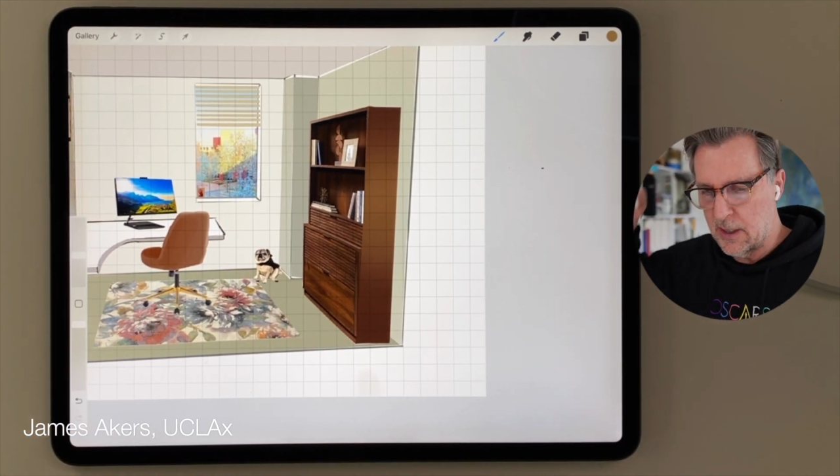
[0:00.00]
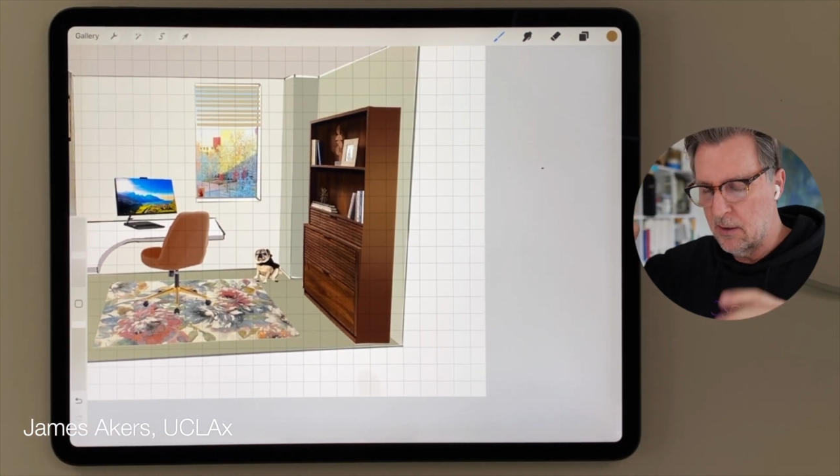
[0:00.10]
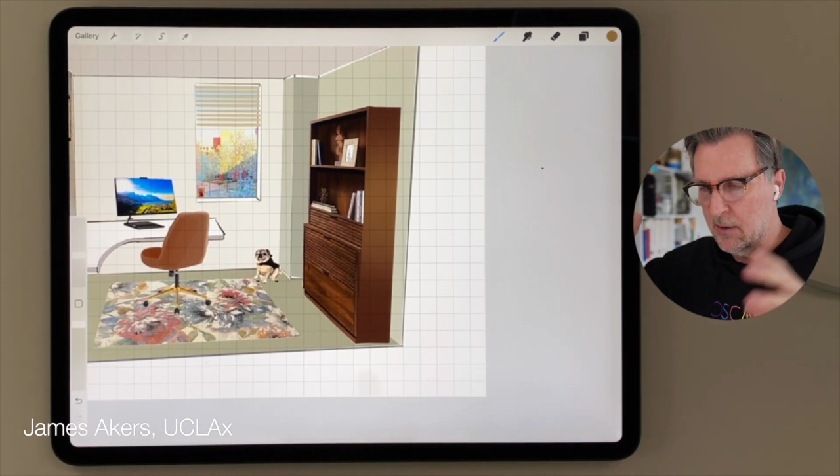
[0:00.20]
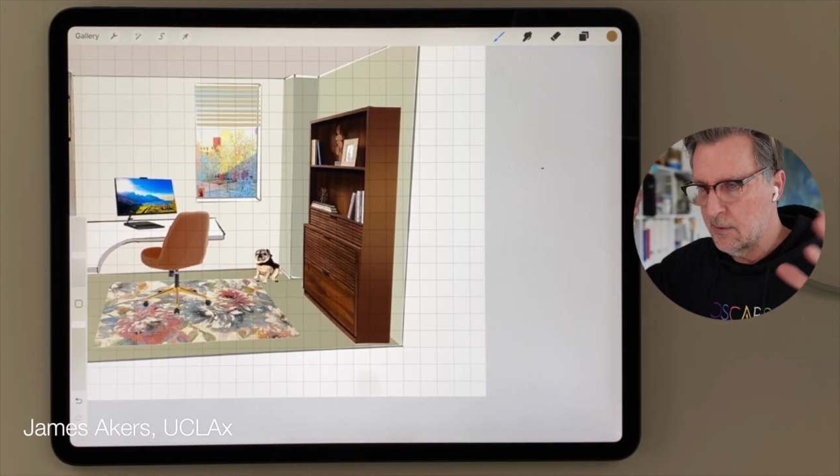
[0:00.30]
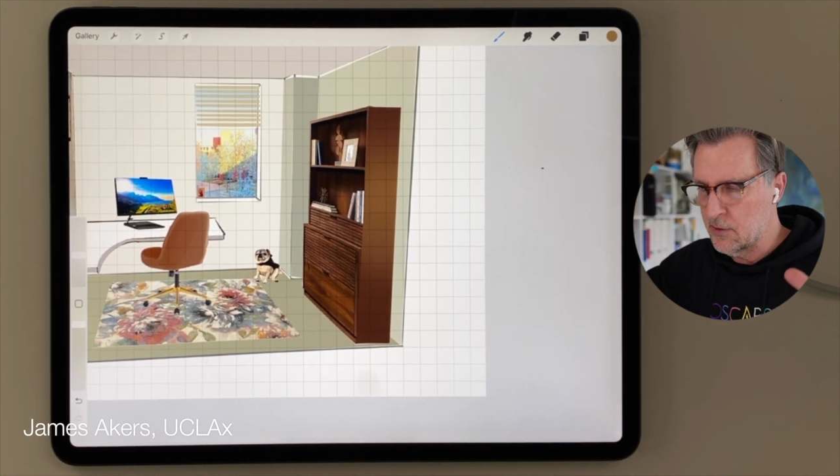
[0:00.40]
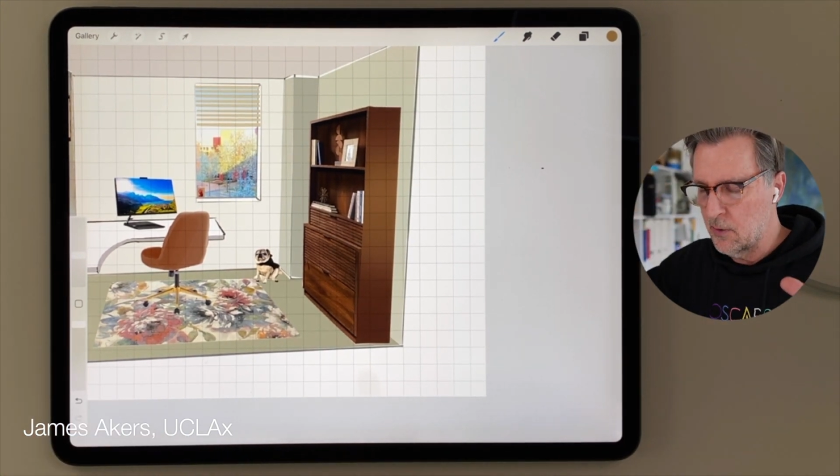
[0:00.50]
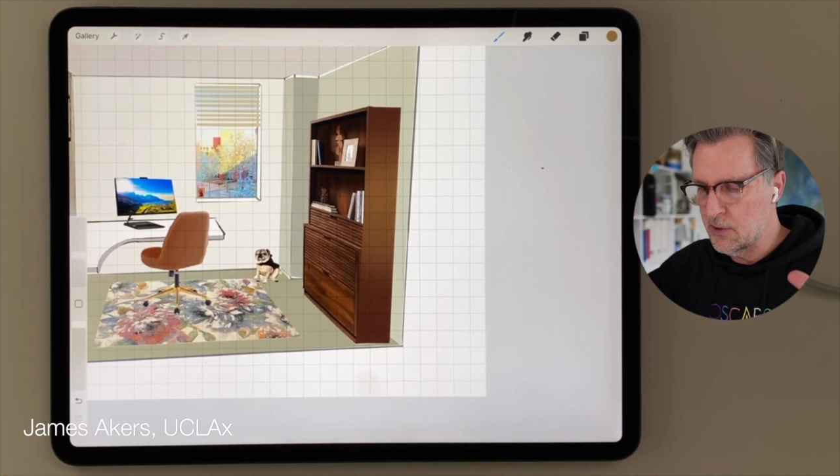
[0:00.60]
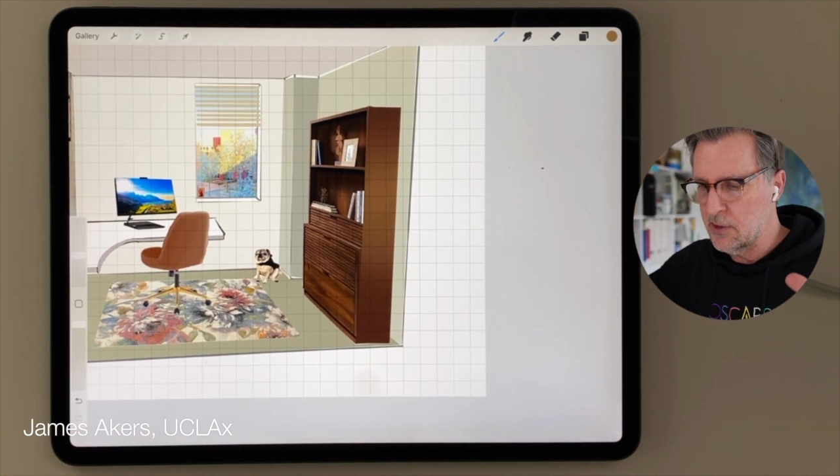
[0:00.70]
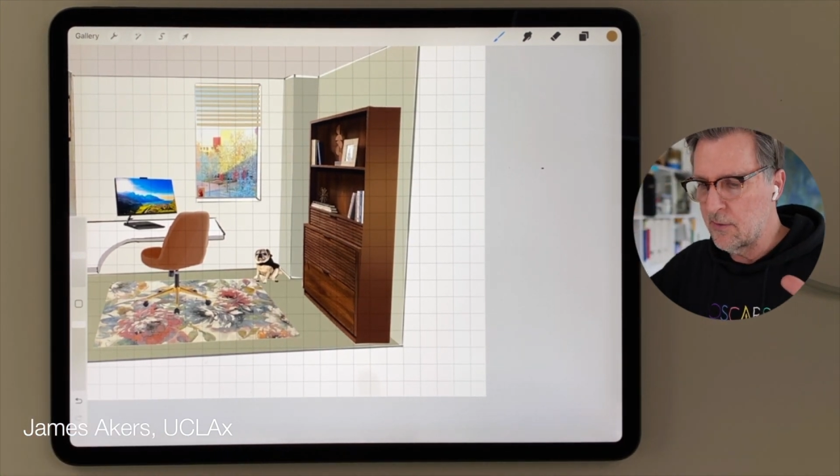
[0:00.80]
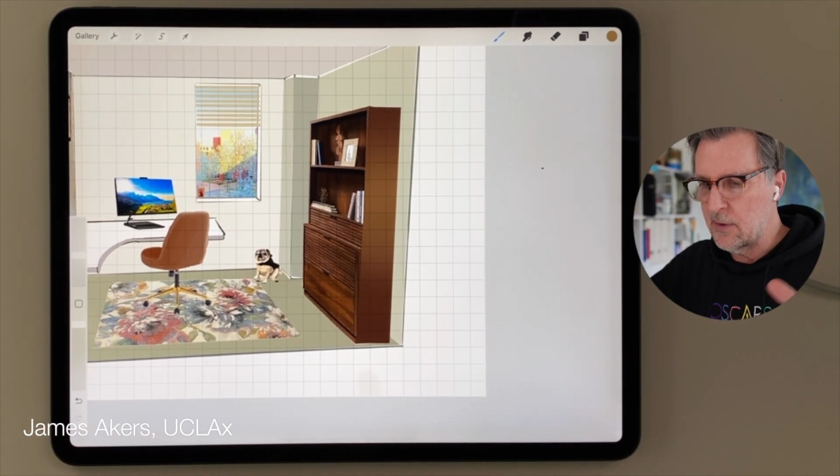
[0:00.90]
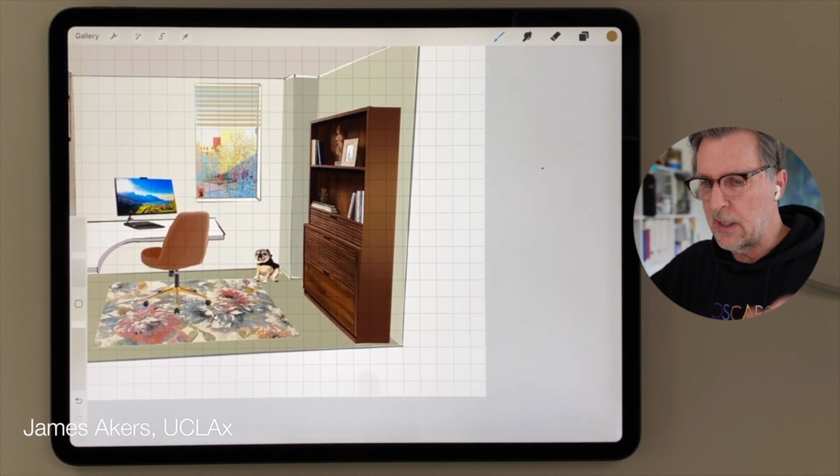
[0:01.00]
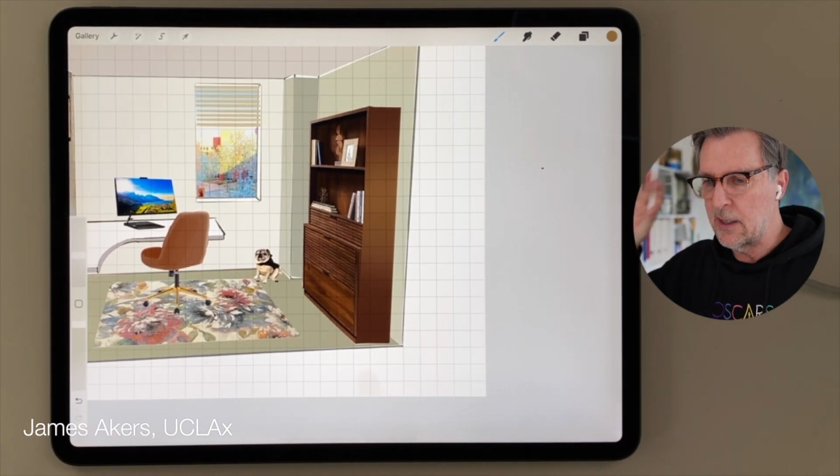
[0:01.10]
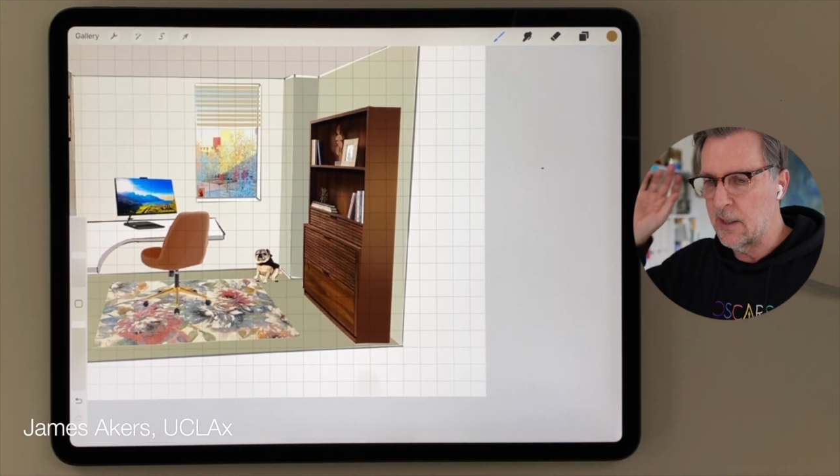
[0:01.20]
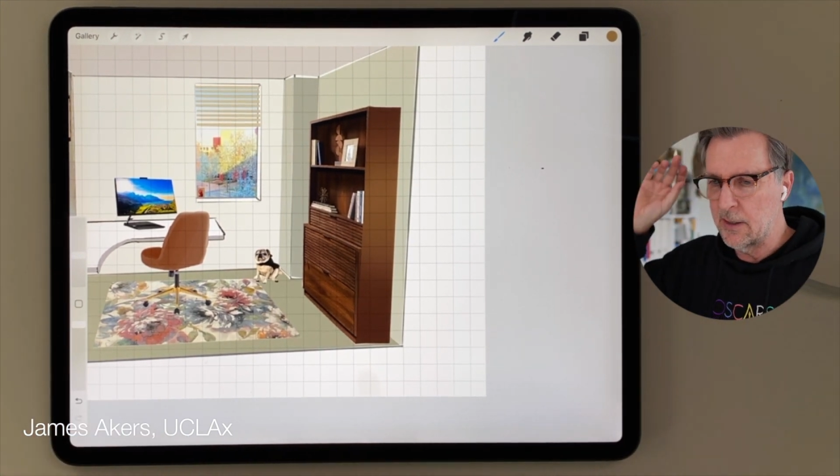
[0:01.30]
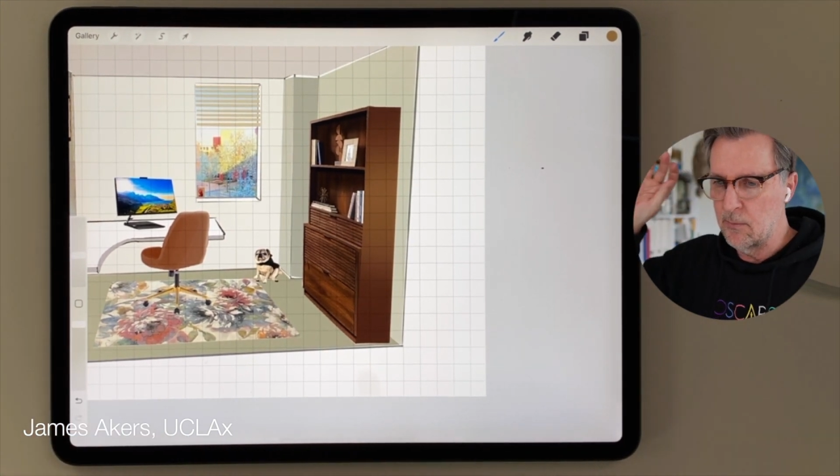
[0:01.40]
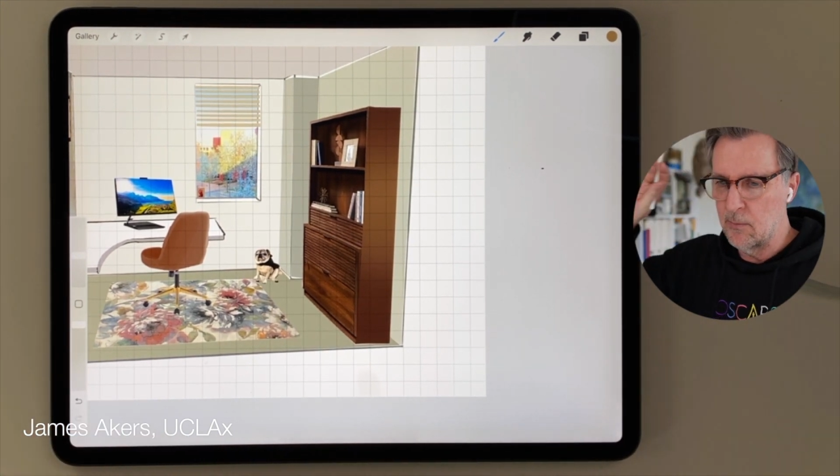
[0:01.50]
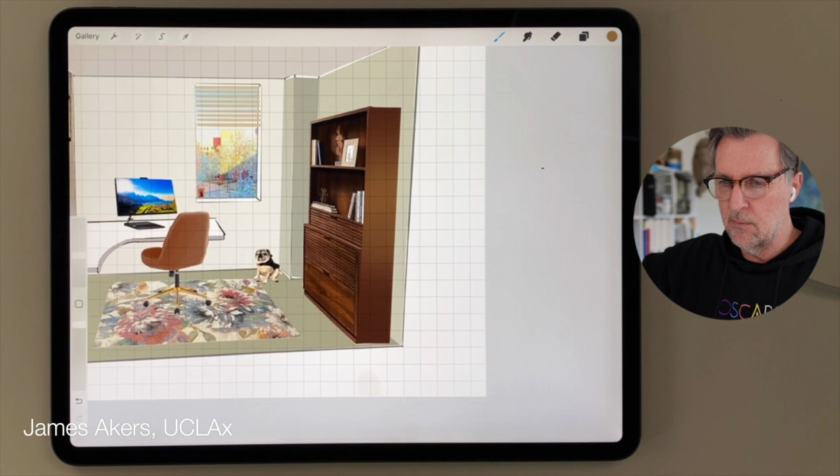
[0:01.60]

are sources of light, like